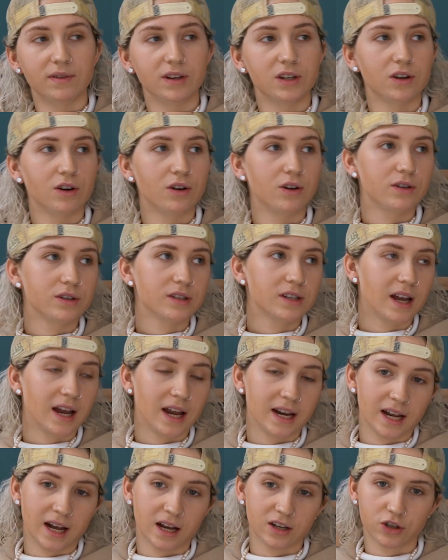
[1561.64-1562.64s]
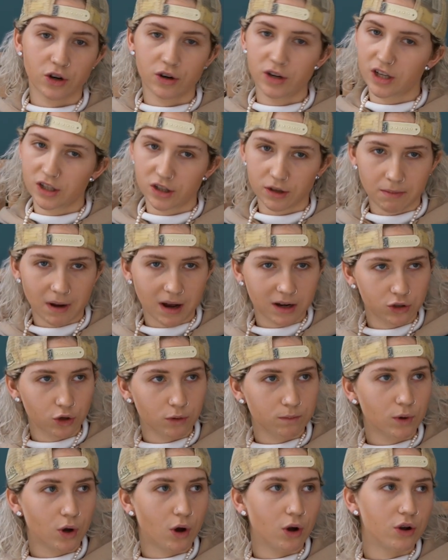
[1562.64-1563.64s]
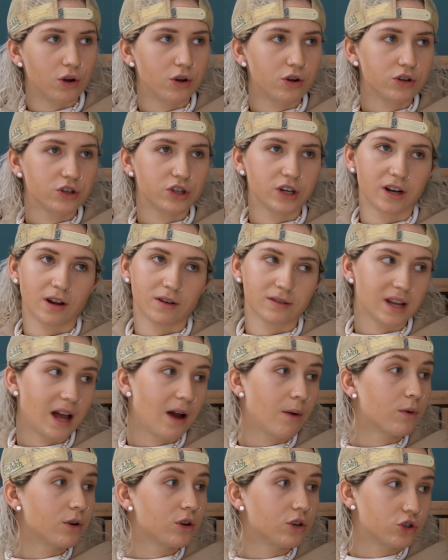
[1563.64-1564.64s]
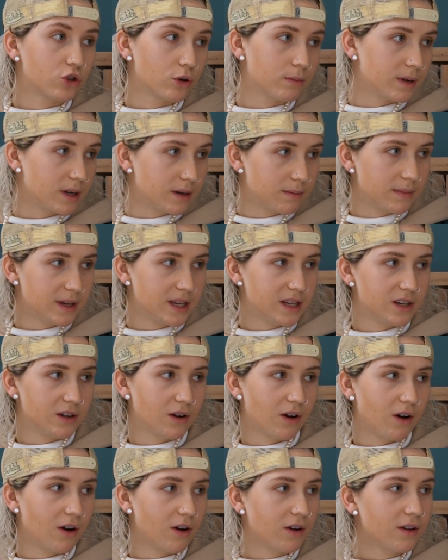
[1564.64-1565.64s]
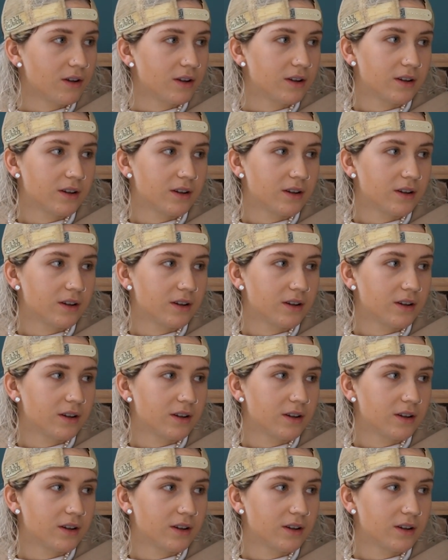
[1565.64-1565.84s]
videos, and I showed it to my job coach, and I was like, I want a job in the media.